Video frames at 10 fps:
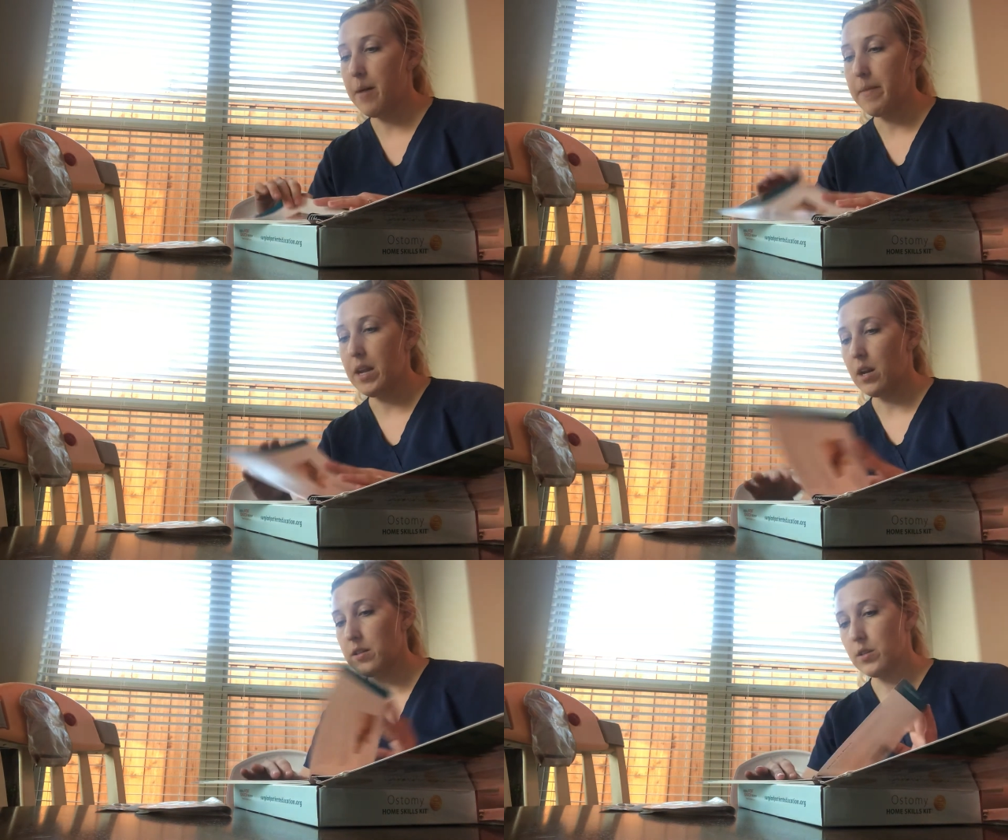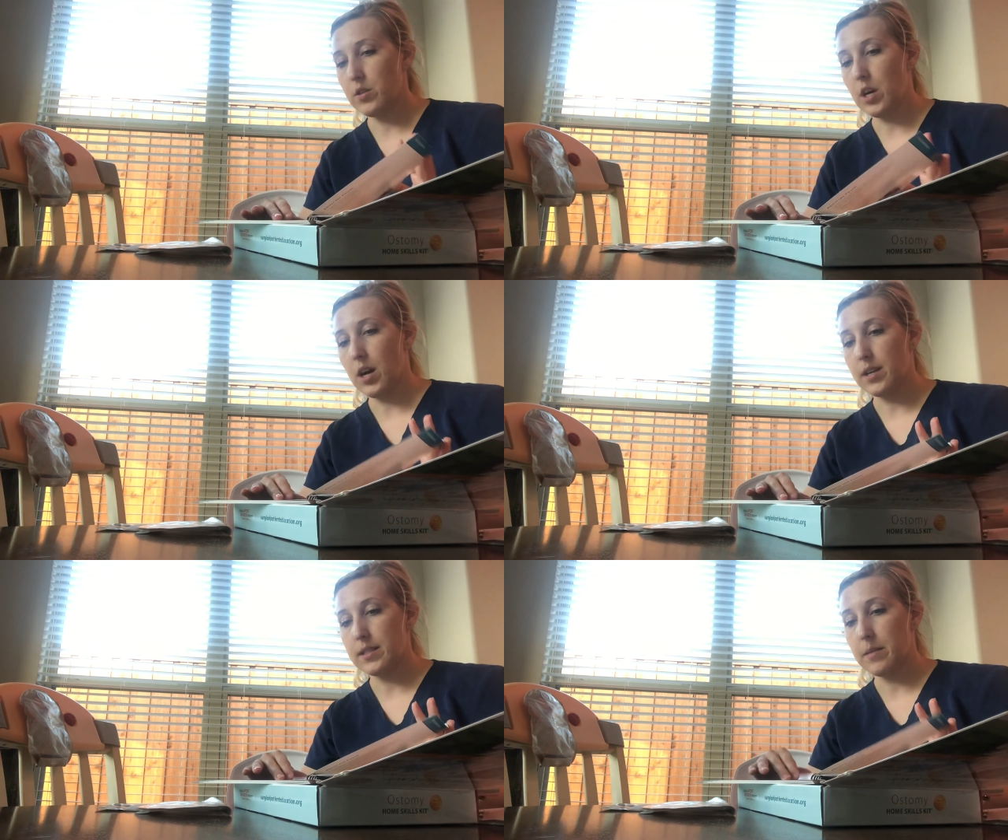It also
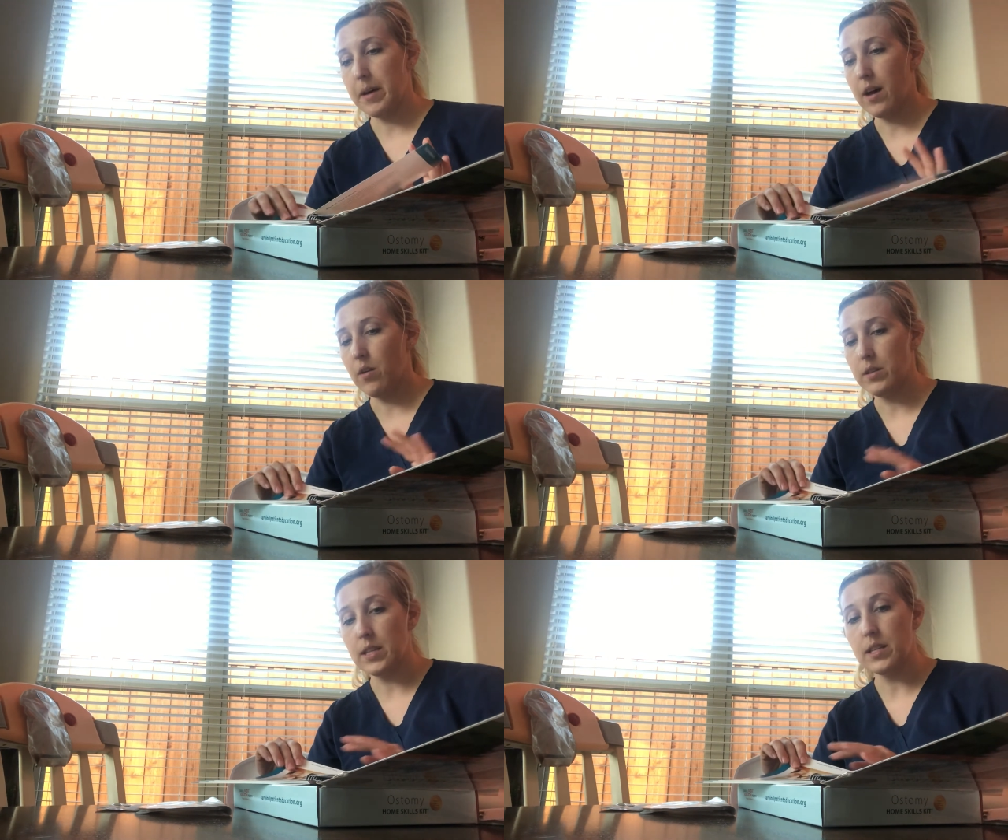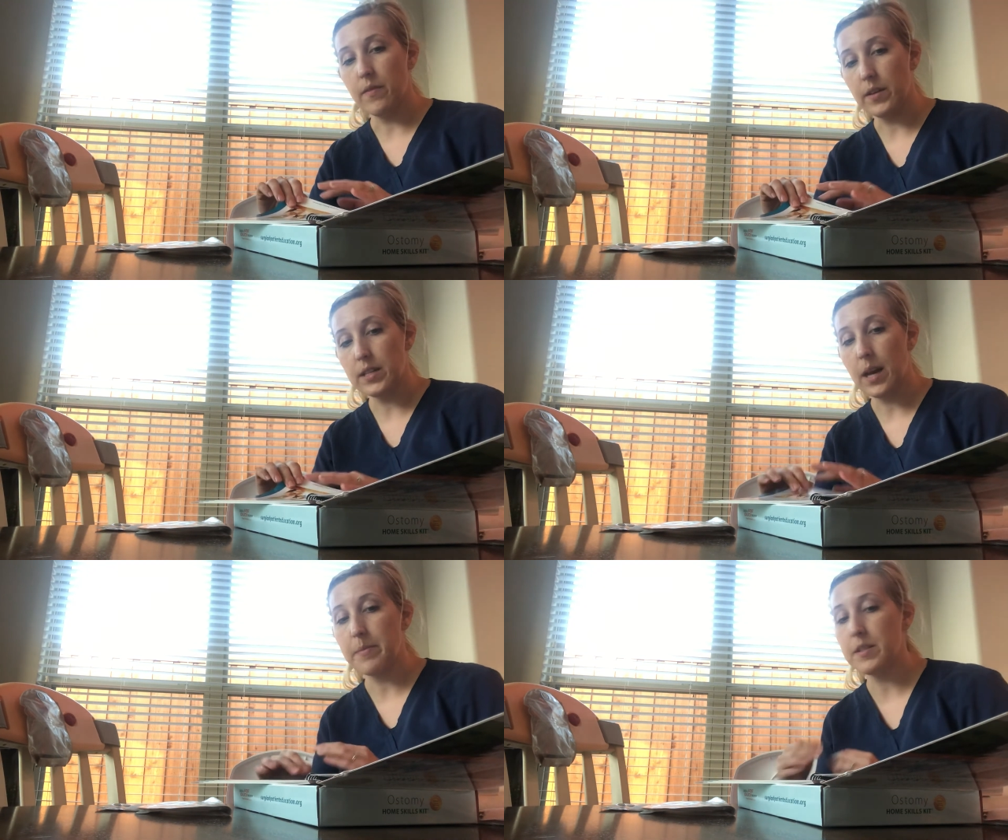talks about the different
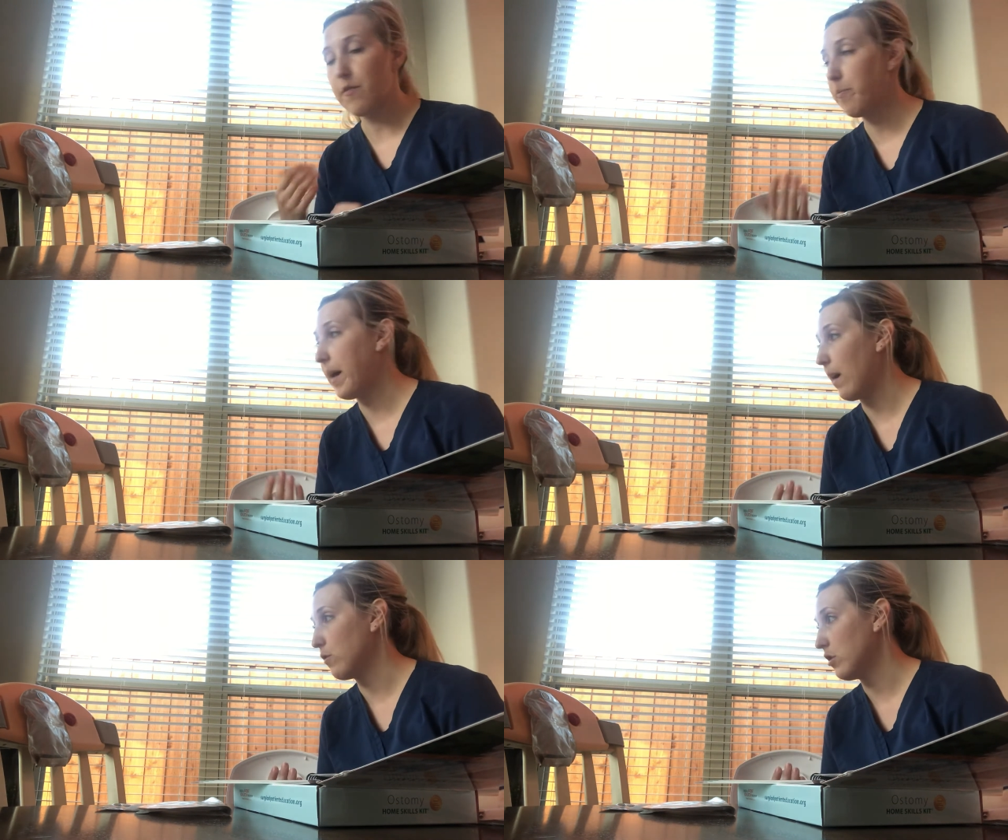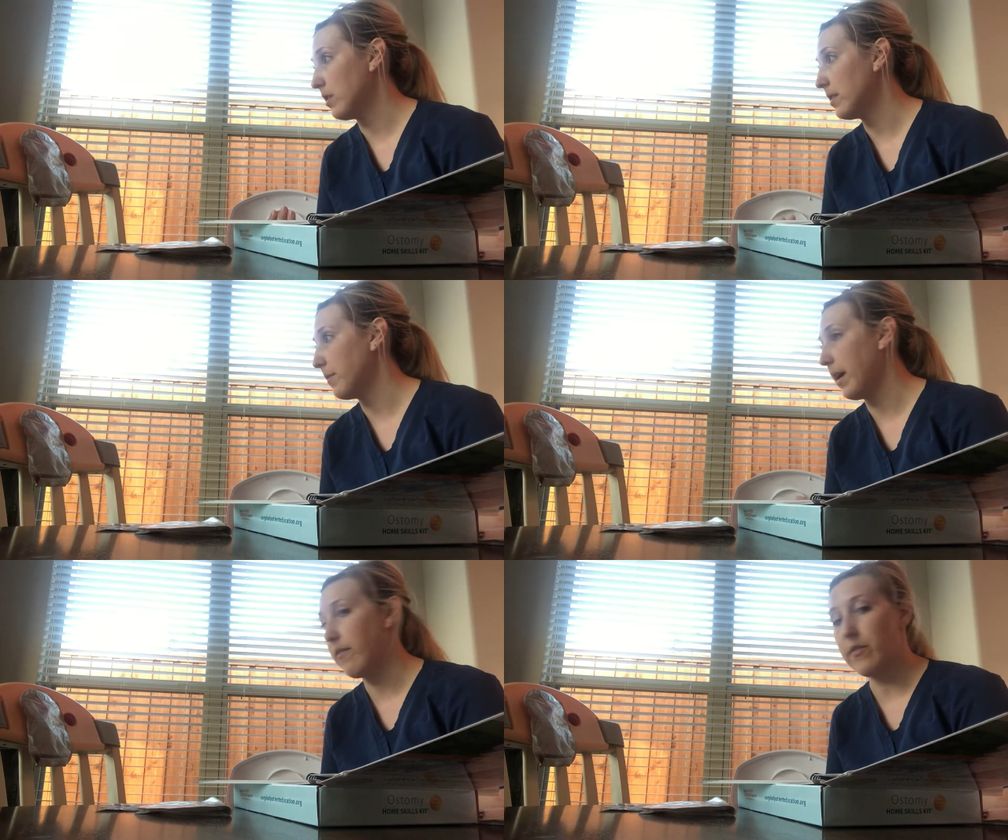types of pouches
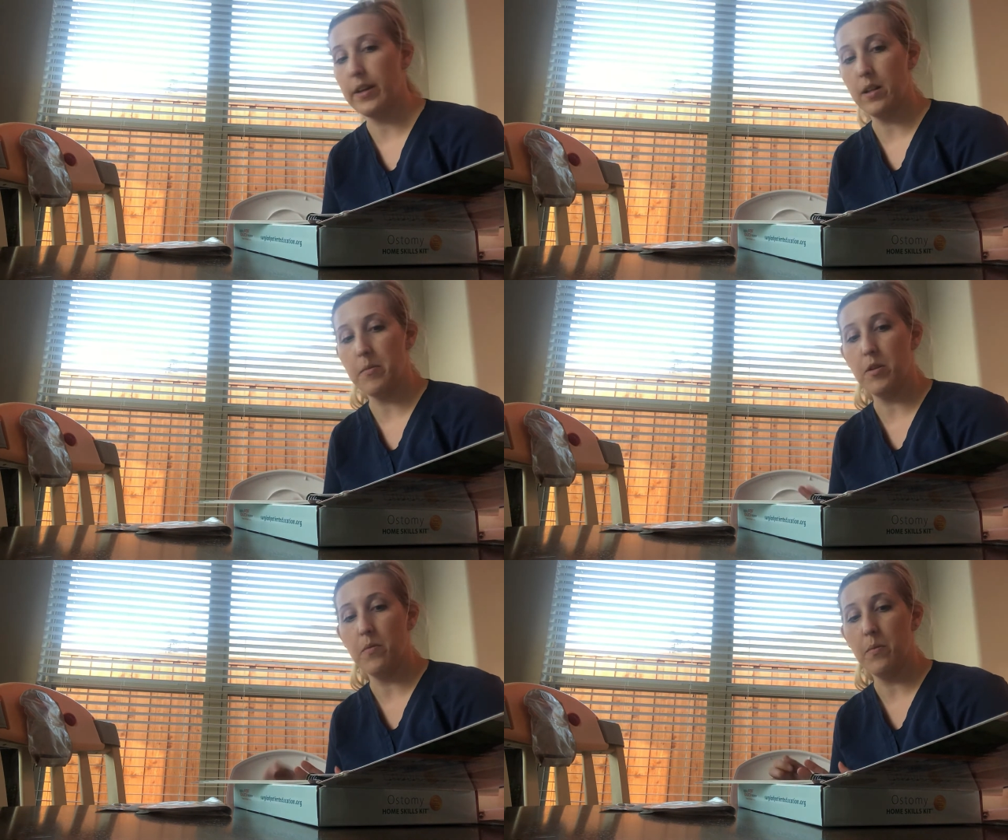that we have available.